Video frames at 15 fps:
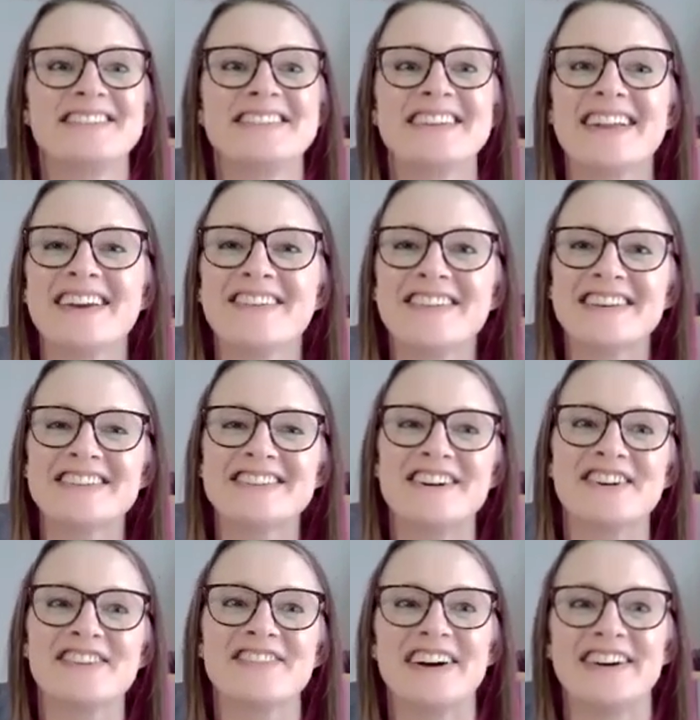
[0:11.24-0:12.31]
Today, I want to
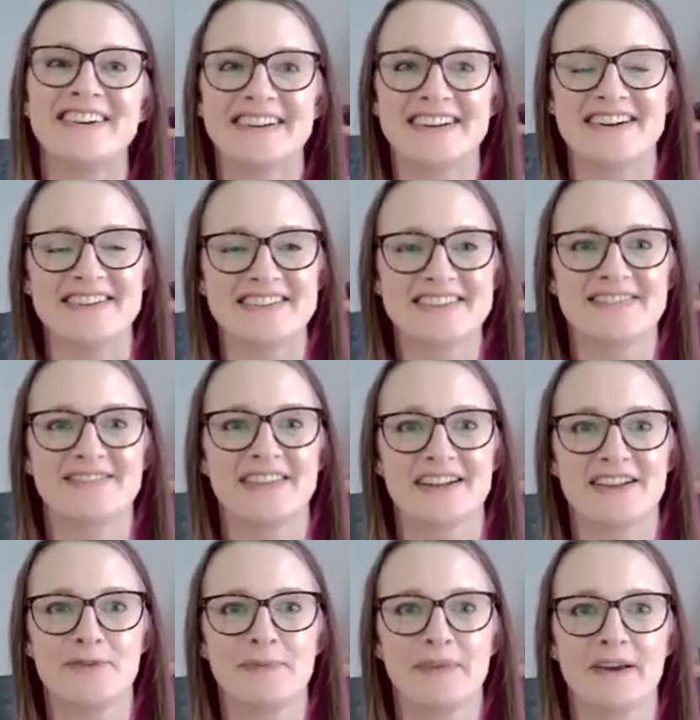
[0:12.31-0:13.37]
talk about a concept
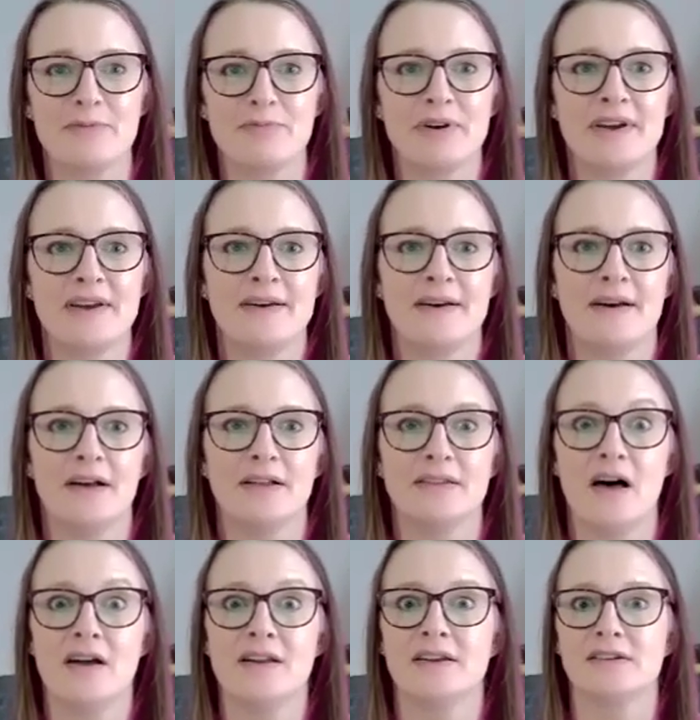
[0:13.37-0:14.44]
that comes up a
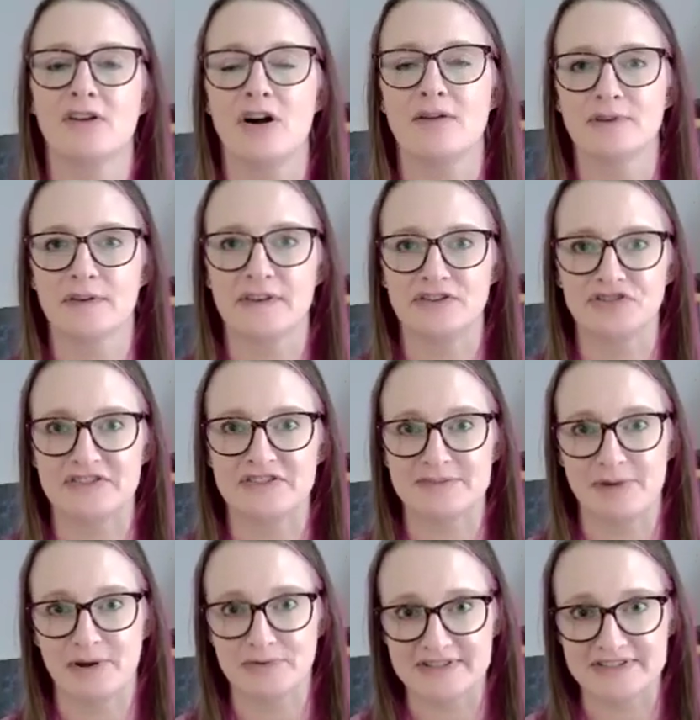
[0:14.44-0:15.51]
lot in conversations
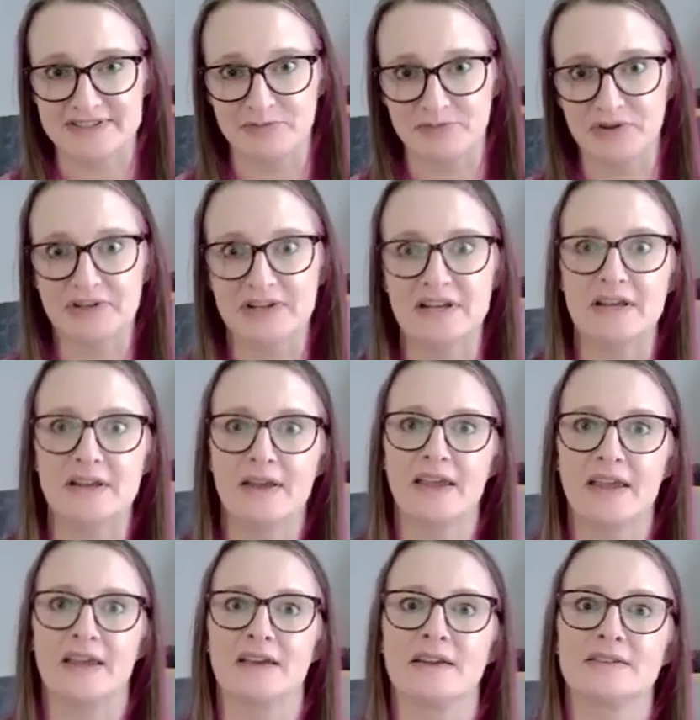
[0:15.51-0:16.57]
about disability
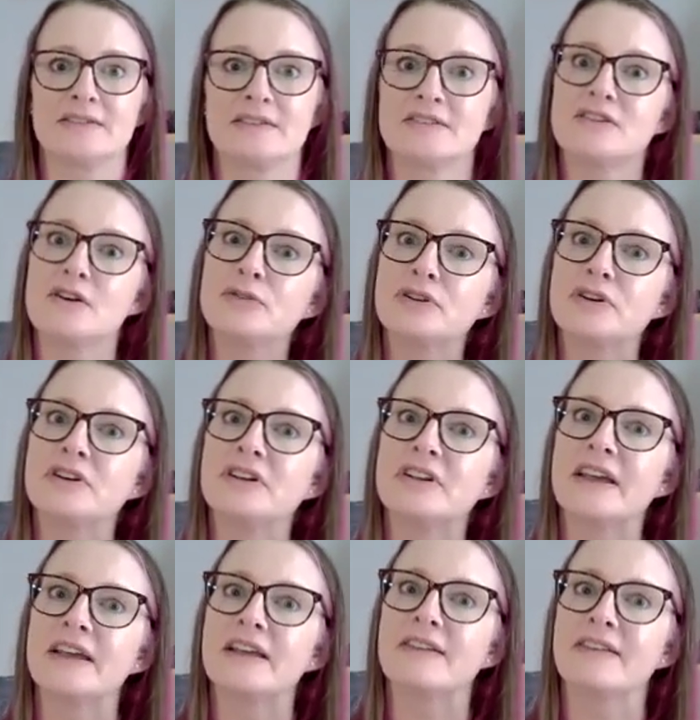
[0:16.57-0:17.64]
and adulthood
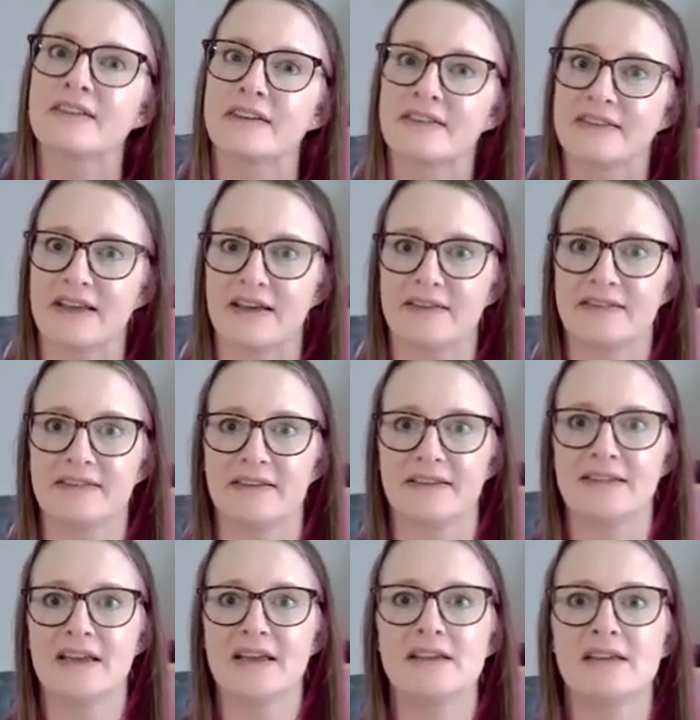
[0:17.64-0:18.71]
and success,
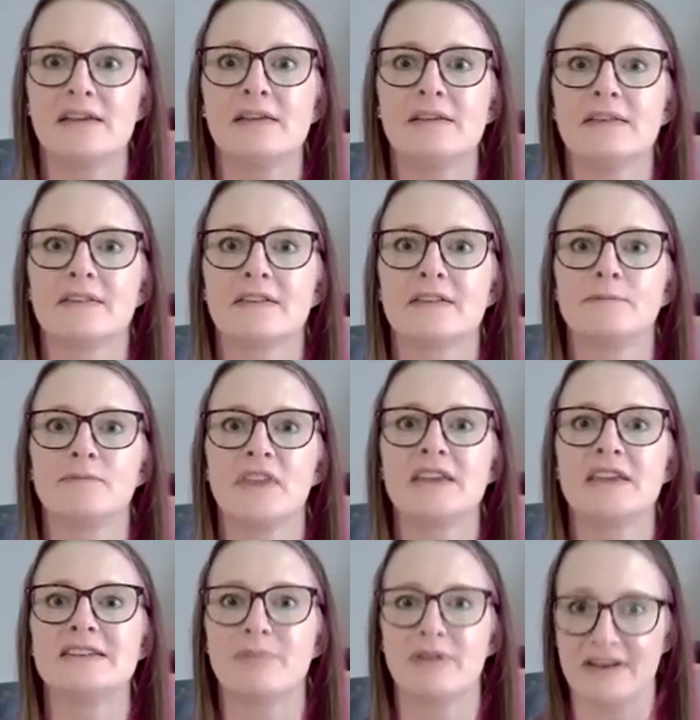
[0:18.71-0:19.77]
and that is
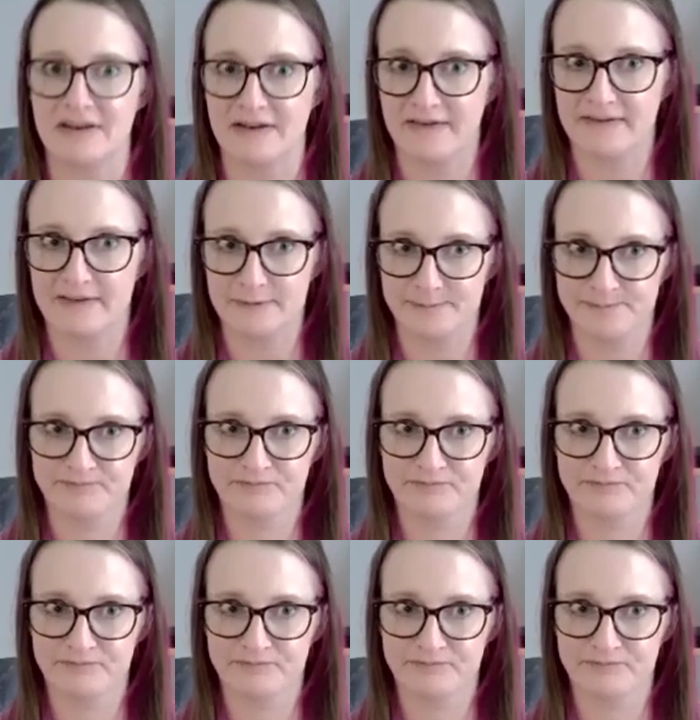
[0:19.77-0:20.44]
independence.